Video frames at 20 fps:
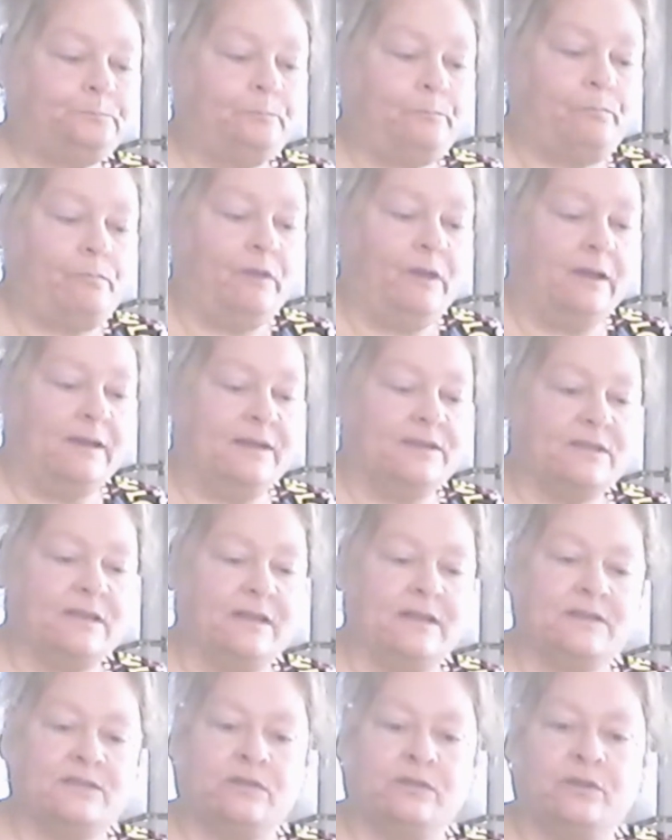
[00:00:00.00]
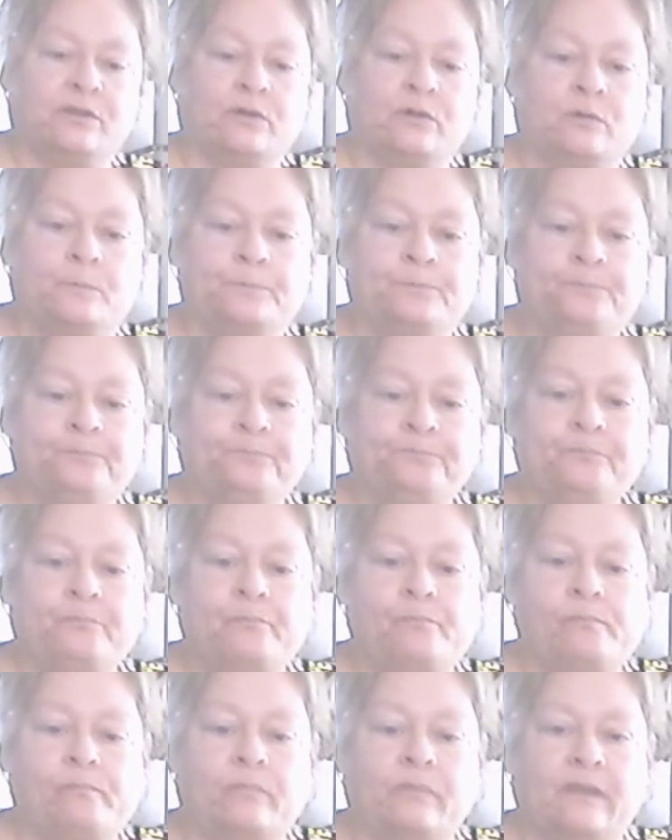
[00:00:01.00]
like I said, it's
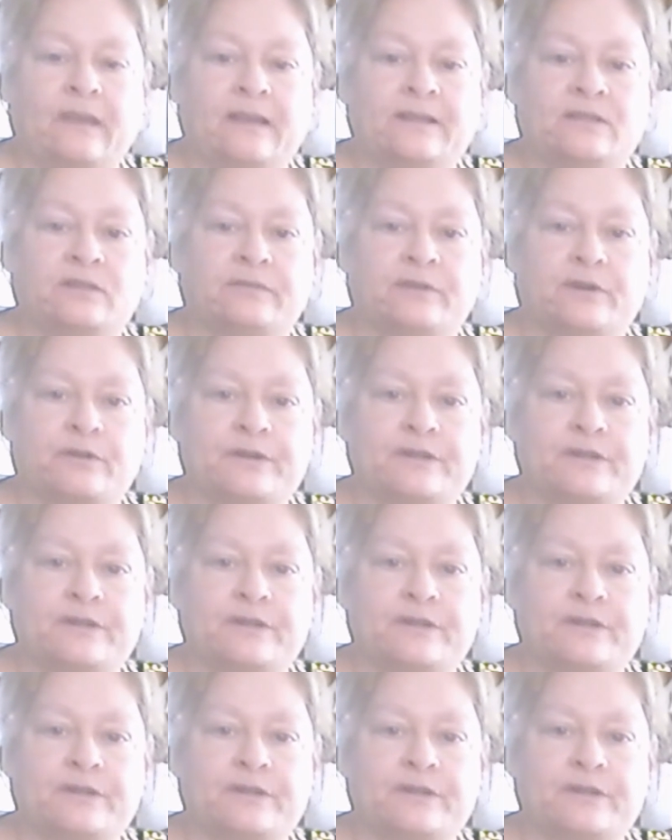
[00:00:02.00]
very